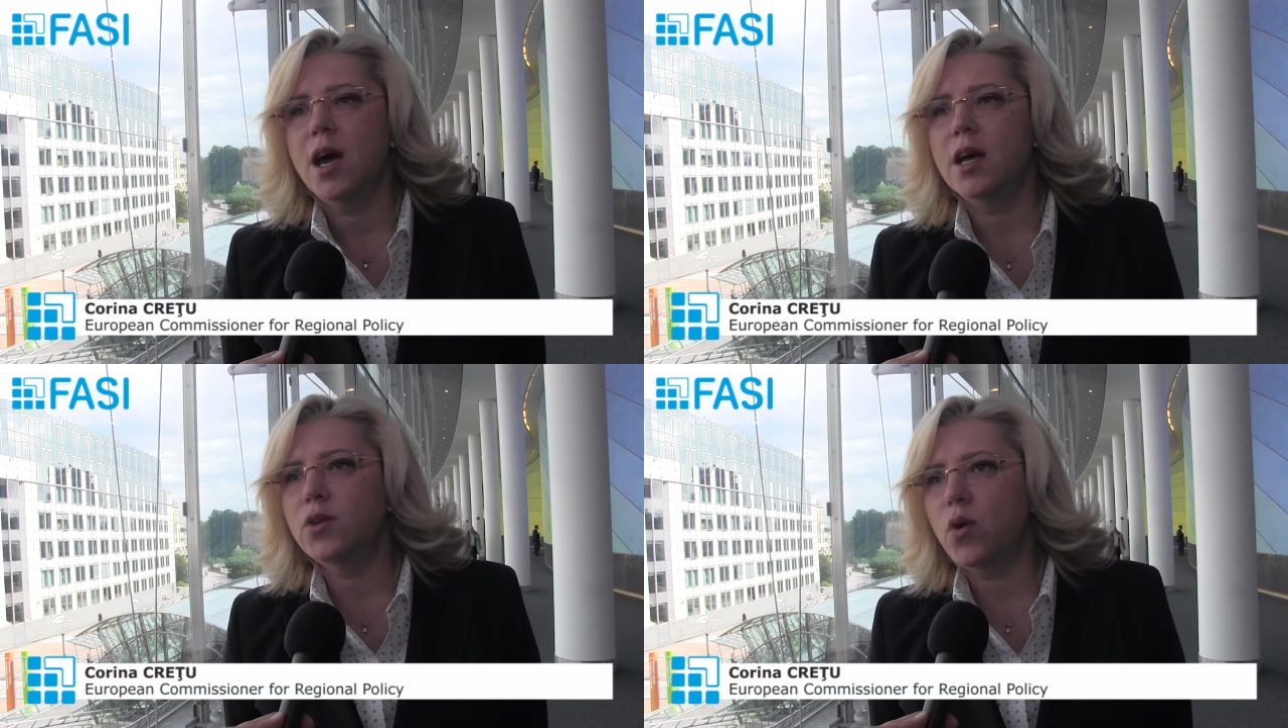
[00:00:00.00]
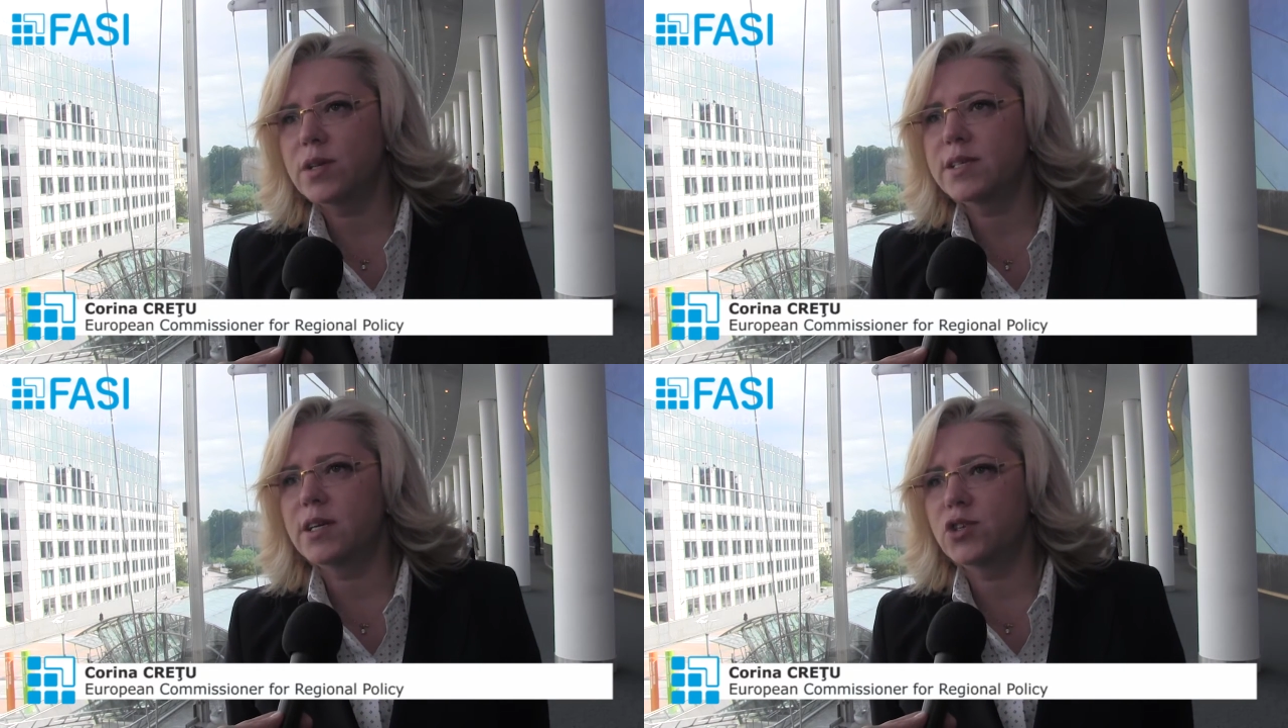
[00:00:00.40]
and
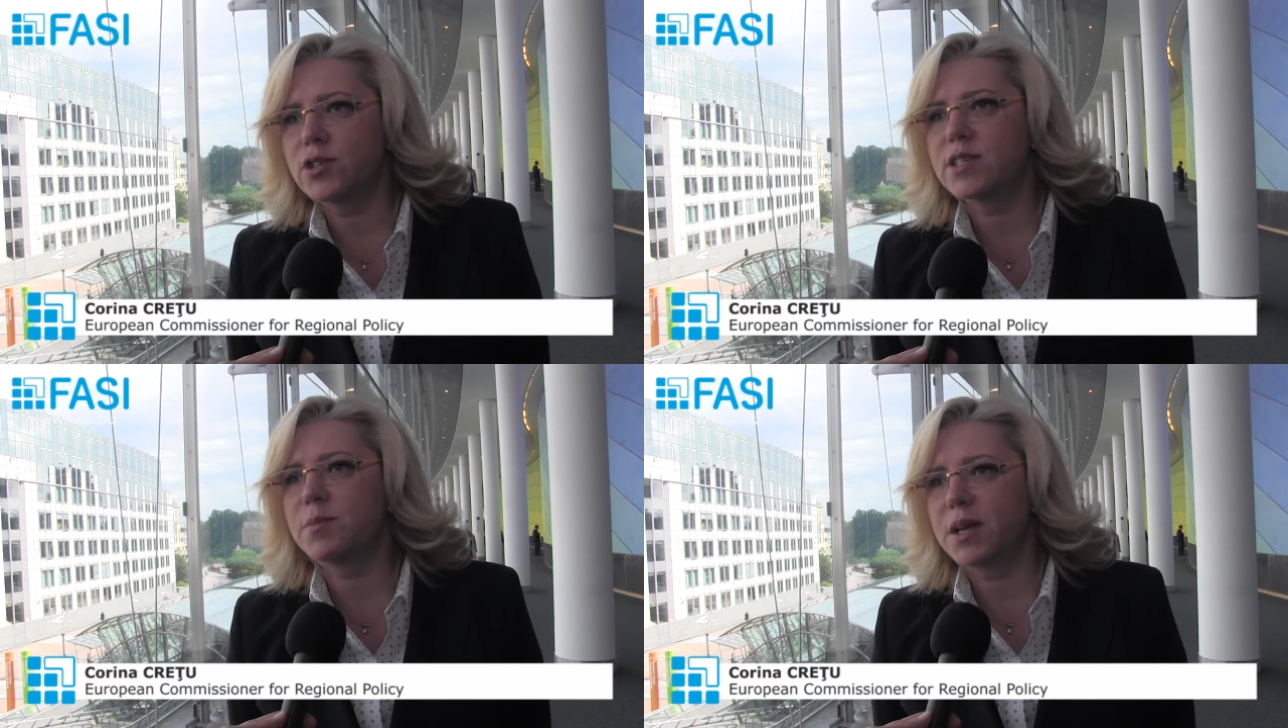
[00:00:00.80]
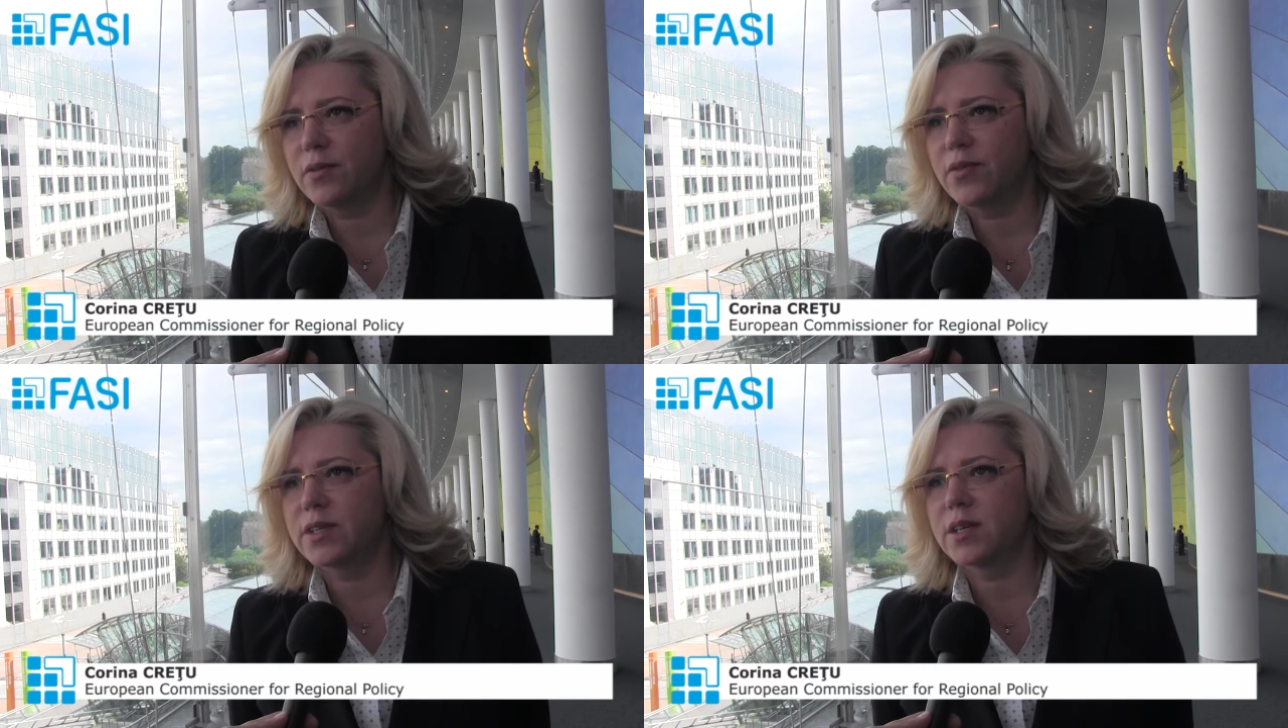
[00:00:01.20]
all the regions
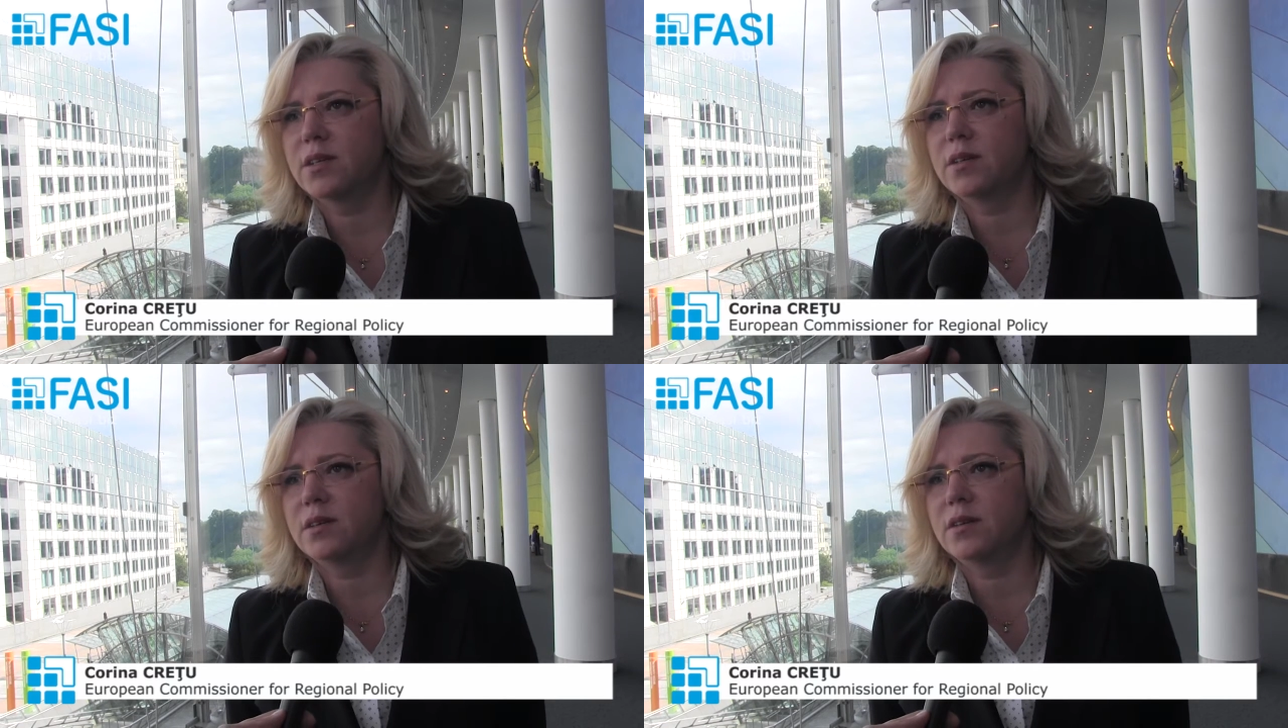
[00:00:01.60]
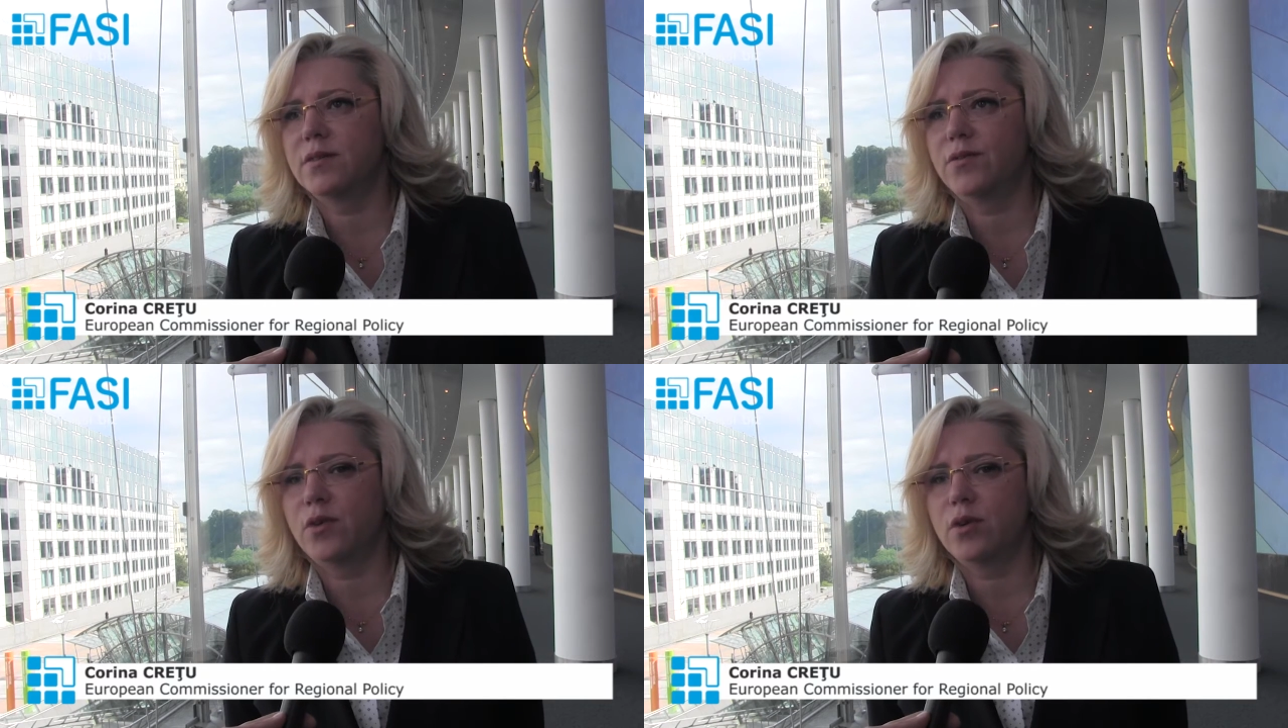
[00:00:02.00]
benefited
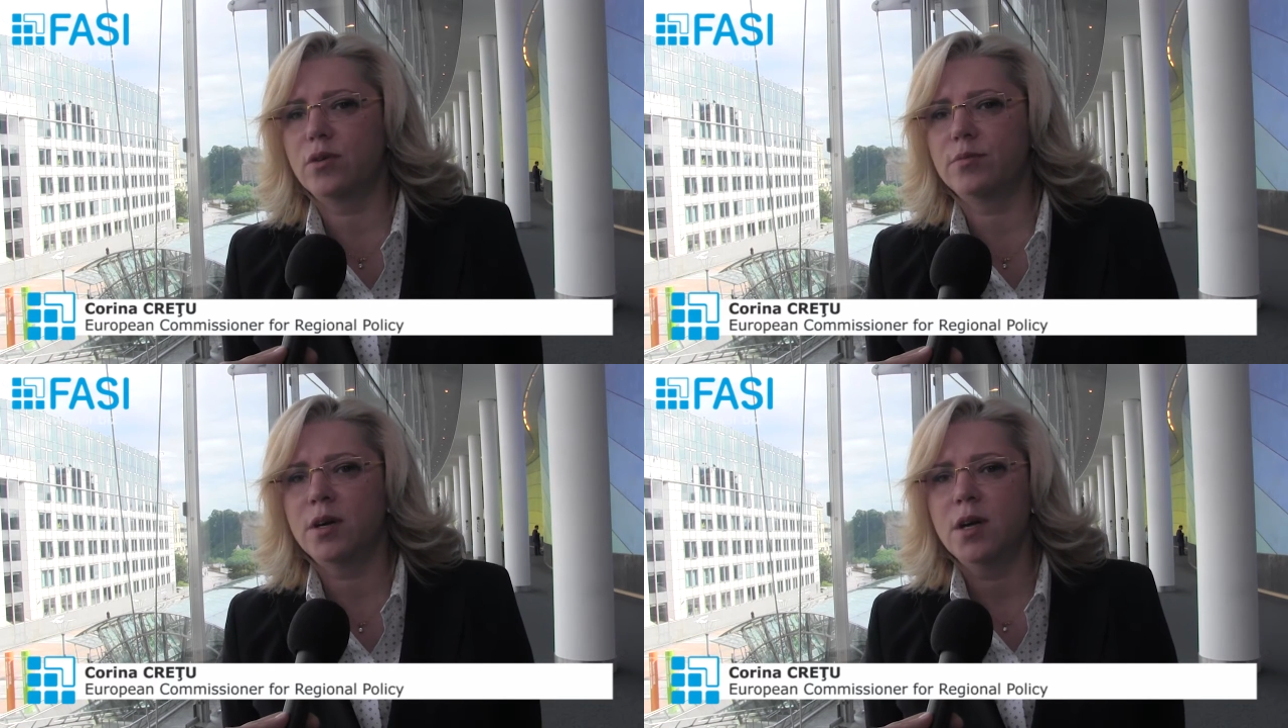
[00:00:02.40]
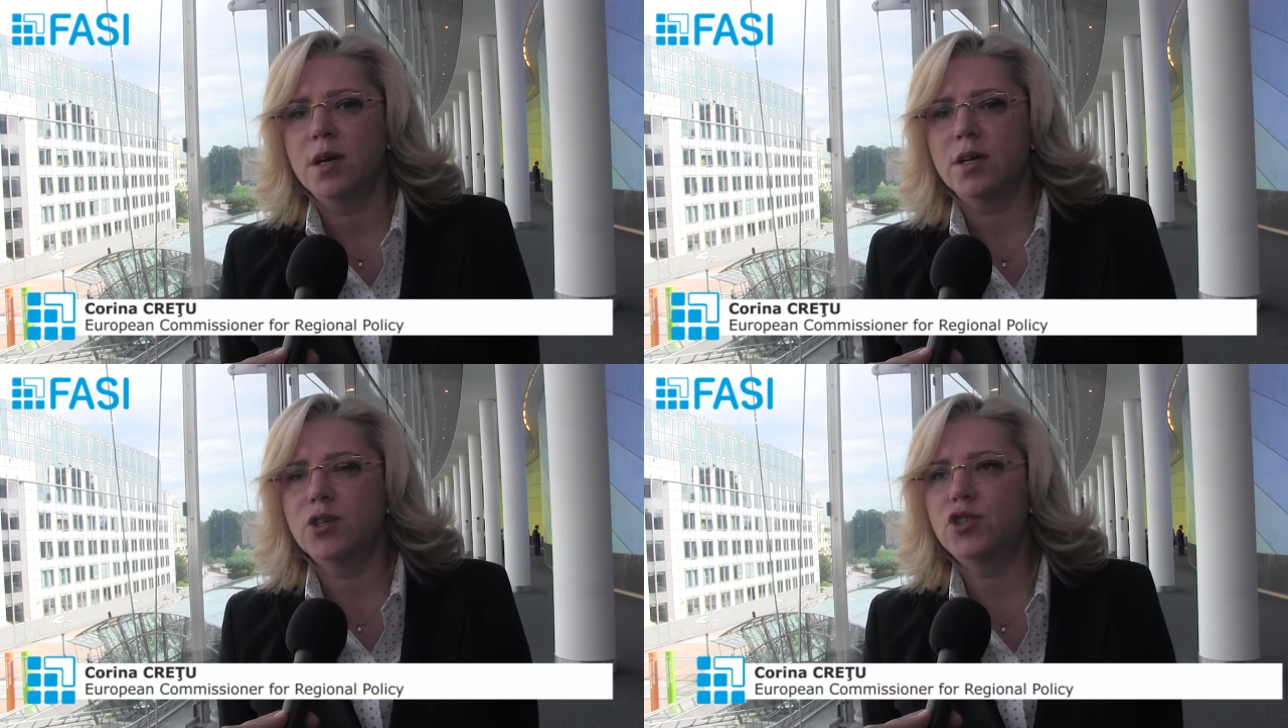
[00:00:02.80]
uh, from
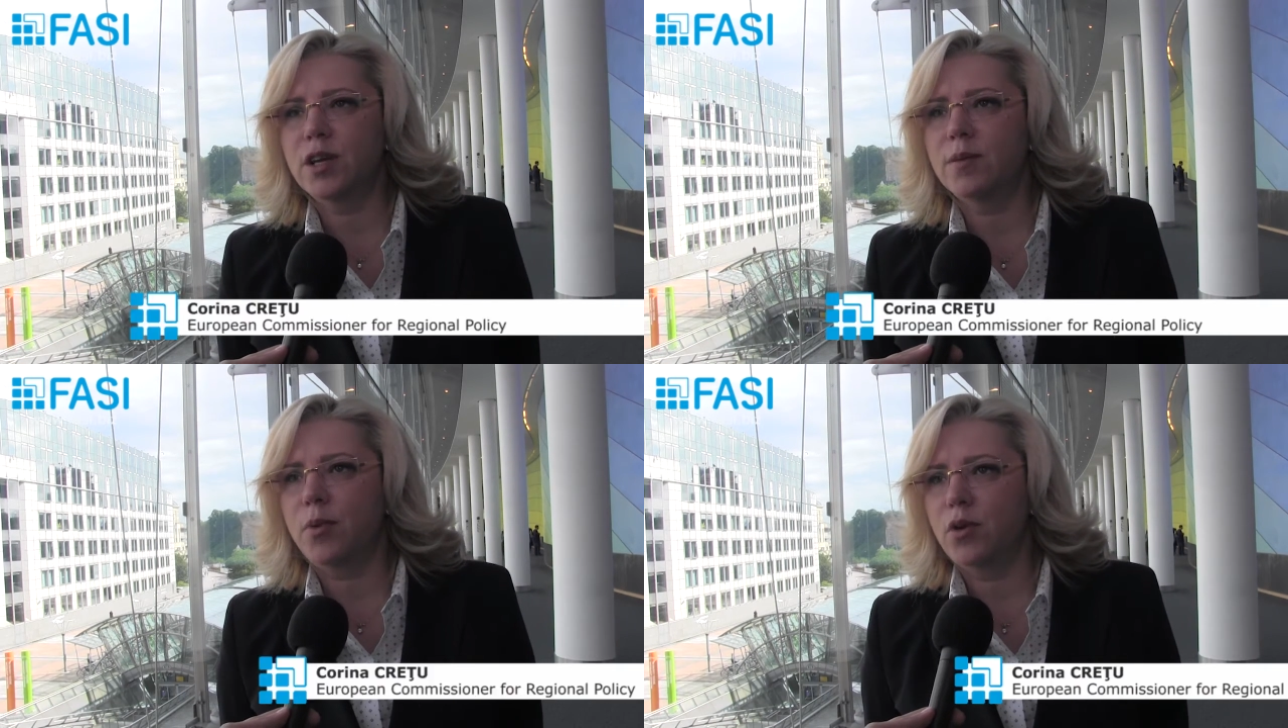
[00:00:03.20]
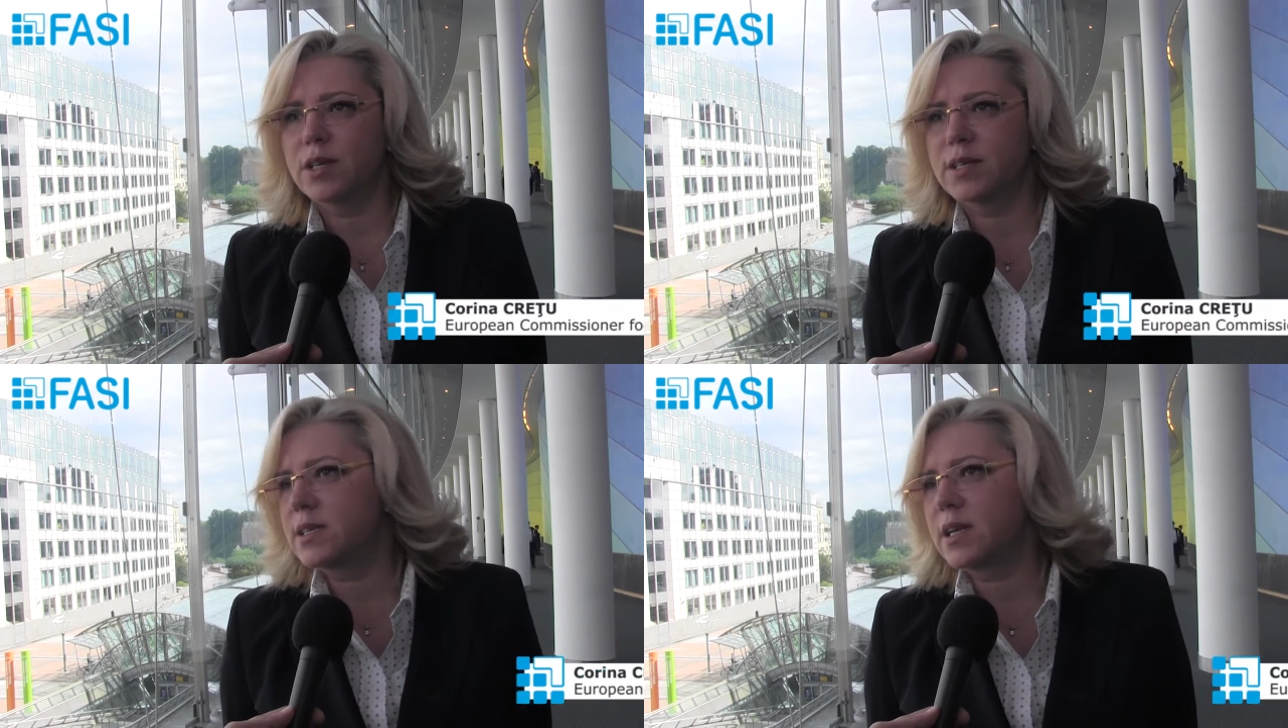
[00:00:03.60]
regional
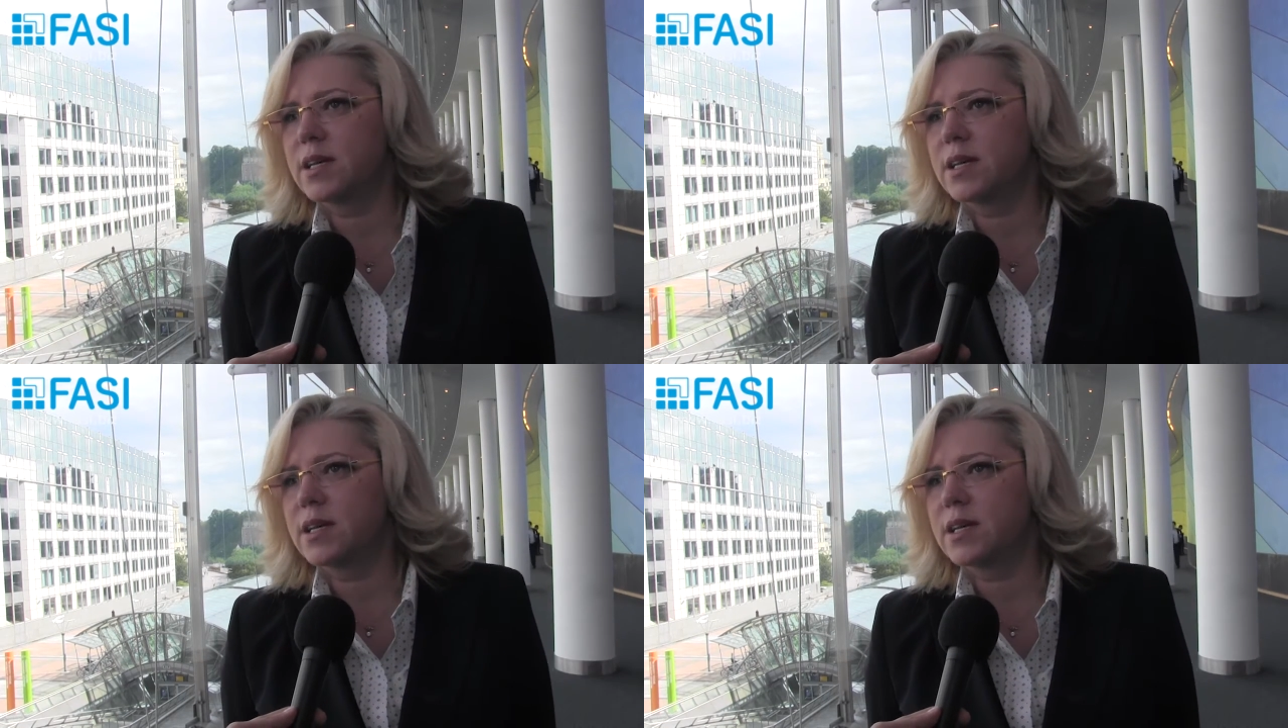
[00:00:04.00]
policies.